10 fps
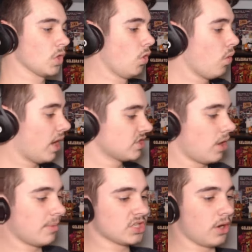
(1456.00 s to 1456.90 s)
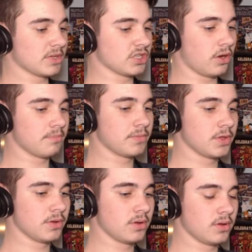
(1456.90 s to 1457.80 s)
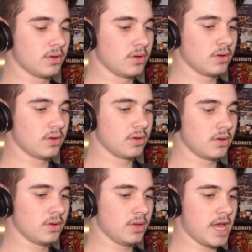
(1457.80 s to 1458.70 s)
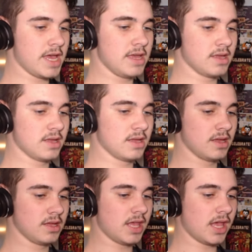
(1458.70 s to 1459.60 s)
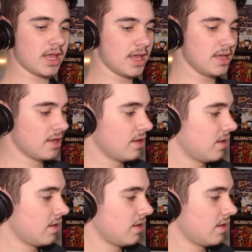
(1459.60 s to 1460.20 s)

Oh, I saw him, I saw him, I saw him. Hey, hey, hey.